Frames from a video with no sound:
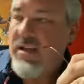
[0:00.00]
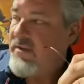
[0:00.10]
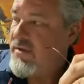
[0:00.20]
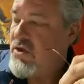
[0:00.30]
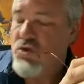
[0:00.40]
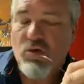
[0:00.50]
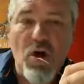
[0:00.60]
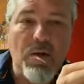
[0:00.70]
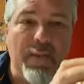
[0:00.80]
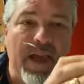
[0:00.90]
he's a
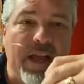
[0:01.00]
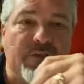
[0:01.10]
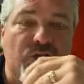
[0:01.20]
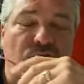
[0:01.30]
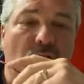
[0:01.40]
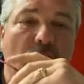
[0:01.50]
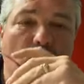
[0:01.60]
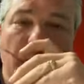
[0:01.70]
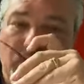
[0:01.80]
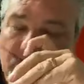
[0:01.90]
strong man,
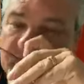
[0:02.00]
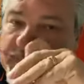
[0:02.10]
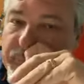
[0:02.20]
strong-willed.